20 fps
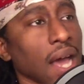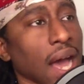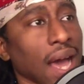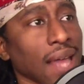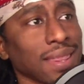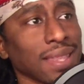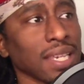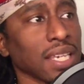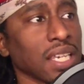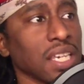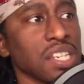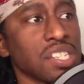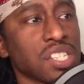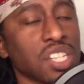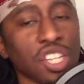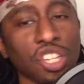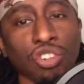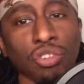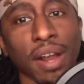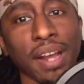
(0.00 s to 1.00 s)
I think he's
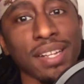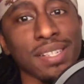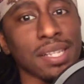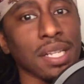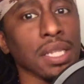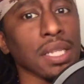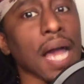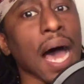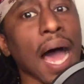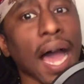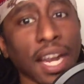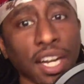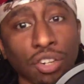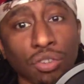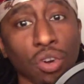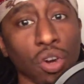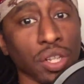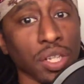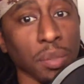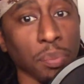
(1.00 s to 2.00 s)
the greatest
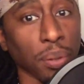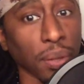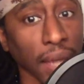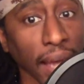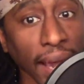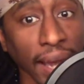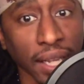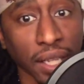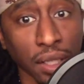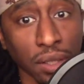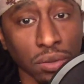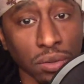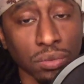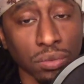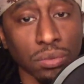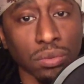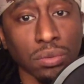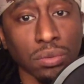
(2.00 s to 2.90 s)
liar on the planet.